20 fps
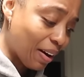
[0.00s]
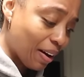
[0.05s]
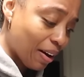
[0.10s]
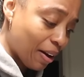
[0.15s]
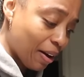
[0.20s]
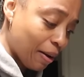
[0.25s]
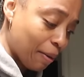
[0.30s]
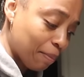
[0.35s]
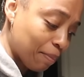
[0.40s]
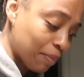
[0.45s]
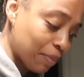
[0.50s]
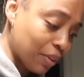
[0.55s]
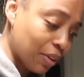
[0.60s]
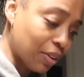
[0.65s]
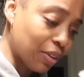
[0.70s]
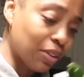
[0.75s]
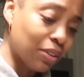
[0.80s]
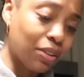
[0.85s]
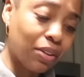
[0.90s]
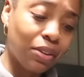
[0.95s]

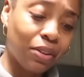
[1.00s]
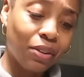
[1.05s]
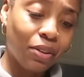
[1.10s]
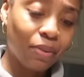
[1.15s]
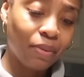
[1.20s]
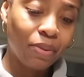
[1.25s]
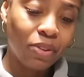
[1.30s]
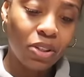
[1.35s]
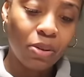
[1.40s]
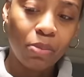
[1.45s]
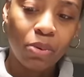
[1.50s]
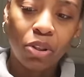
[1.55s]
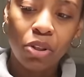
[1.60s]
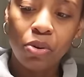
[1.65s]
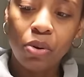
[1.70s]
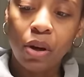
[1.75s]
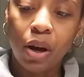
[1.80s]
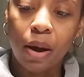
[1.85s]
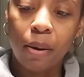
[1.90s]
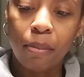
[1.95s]
um, some
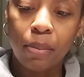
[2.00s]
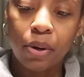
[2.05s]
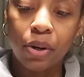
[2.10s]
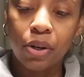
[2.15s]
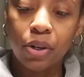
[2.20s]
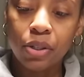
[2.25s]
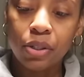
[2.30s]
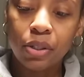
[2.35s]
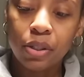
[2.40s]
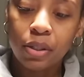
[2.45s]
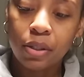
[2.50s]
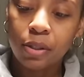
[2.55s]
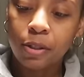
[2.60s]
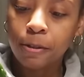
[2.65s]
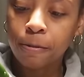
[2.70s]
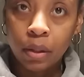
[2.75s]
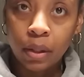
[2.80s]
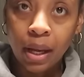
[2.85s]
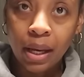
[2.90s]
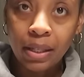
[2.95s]
cucumbers,
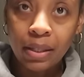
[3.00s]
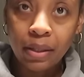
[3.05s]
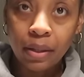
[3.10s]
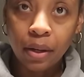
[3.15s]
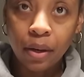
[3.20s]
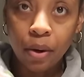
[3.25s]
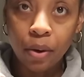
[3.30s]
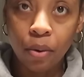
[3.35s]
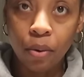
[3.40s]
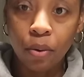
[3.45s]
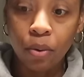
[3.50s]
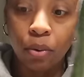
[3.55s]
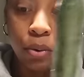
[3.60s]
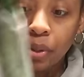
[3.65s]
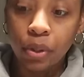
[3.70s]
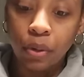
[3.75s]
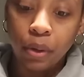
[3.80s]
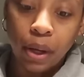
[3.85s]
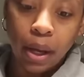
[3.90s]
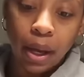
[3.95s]
nice and cold,
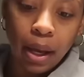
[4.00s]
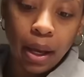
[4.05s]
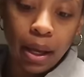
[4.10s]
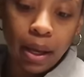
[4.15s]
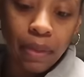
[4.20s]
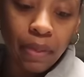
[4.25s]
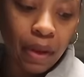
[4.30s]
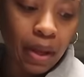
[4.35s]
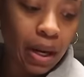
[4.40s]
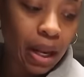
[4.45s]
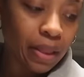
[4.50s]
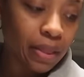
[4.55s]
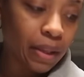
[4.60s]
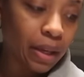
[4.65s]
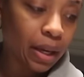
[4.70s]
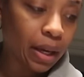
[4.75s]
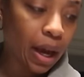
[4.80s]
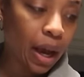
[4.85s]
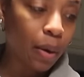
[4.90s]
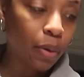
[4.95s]
okay? And then I
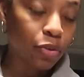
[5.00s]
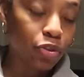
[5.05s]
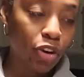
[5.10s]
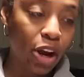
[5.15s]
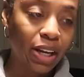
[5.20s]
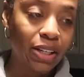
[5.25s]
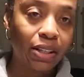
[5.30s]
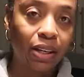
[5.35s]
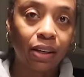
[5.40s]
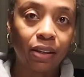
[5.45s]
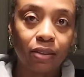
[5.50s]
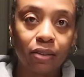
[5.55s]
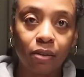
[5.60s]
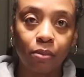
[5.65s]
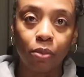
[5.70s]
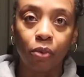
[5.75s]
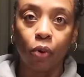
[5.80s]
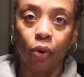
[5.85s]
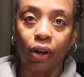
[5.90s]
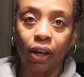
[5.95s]
think I tried to get
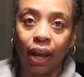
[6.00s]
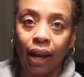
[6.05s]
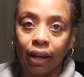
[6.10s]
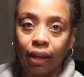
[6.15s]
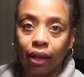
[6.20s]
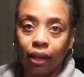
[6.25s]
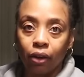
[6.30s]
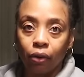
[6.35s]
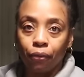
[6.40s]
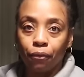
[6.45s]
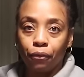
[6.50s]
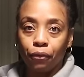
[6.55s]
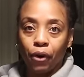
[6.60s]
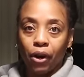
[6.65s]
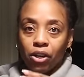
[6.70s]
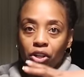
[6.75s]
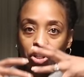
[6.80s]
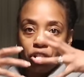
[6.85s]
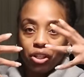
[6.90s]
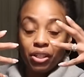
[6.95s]
some organic
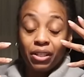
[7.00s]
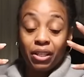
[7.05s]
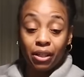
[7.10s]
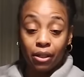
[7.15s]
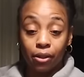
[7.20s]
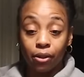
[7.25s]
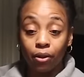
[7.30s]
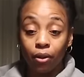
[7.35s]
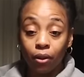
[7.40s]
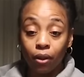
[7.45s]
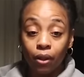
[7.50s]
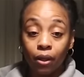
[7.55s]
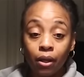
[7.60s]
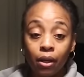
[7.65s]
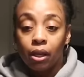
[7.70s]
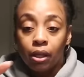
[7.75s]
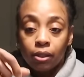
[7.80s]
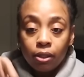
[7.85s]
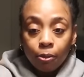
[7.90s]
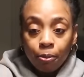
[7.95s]
fresh dill
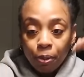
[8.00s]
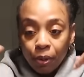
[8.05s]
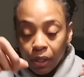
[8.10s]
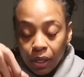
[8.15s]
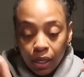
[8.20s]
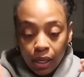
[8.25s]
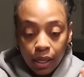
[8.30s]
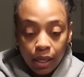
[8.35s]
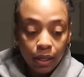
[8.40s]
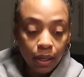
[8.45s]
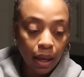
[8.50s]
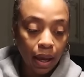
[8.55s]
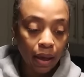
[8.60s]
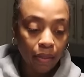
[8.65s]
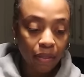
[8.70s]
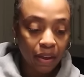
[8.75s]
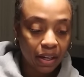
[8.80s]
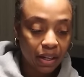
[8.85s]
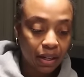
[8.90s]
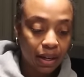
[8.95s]
to put in,
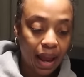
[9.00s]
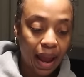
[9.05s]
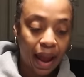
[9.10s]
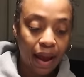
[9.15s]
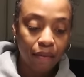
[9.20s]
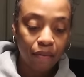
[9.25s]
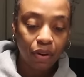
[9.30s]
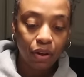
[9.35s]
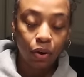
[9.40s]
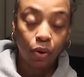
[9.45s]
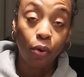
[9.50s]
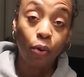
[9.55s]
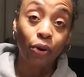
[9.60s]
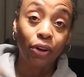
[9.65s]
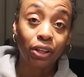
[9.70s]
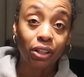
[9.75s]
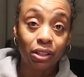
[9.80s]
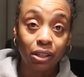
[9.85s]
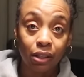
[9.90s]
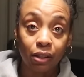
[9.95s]
and they didn't have it
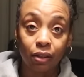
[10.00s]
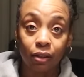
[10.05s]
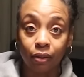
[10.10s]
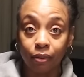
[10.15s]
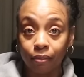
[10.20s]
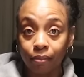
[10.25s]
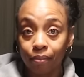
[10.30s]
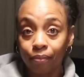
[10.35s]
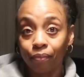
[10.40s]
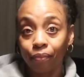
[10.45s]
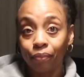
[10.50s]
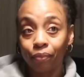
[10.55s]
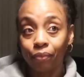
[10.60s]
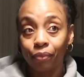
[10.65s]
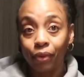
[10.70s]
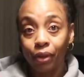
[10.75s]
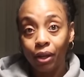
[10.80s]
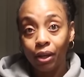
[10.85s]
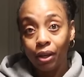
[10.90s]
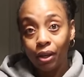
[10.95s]
according to the
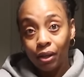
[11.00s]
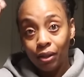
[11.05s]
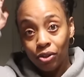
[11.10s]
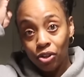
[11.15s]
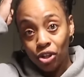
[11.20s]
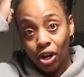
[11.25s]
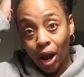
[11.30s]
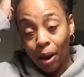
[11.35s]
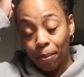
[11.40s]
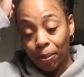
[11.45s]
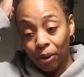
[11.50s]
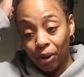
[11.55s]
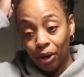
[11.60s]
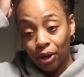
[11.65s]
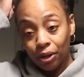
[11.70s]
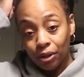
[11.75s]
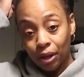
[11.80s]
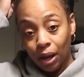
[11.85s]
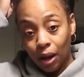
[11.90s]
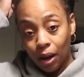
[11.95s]

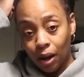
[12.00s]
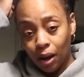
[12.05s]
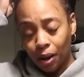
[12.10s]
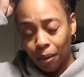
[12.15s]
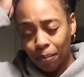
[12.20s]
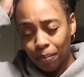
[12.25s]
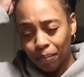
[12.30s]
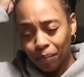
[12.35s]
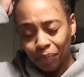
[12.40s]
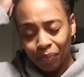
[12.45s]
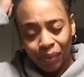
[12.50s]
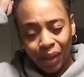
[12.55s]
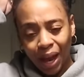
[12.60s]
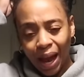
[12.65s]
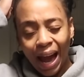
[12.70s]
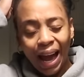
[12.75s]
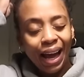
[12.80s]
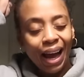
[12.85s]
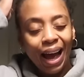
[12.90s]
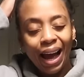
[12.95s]
shopper. Um,
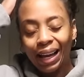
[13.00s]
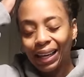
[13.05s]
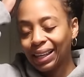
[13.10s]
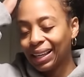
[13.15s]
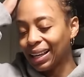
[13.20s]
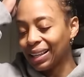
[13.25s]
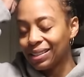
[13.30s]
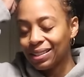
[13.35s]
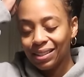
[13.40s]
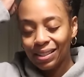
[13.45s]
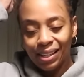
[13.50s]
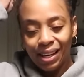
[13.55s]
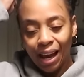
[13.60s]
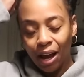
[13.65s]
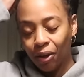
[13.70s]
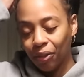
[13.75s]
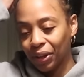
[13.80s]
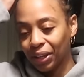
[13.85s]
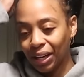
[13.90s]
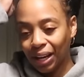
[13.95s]
I, I can't see
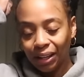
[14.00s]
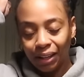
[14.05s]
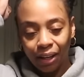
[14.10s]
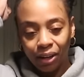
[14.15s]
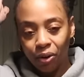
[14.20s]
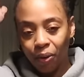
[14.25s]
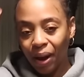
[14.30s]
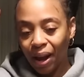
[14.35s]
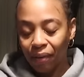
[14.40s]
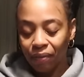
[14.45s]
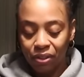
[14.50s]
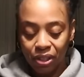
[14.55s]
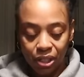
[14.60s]
how they not, they don't have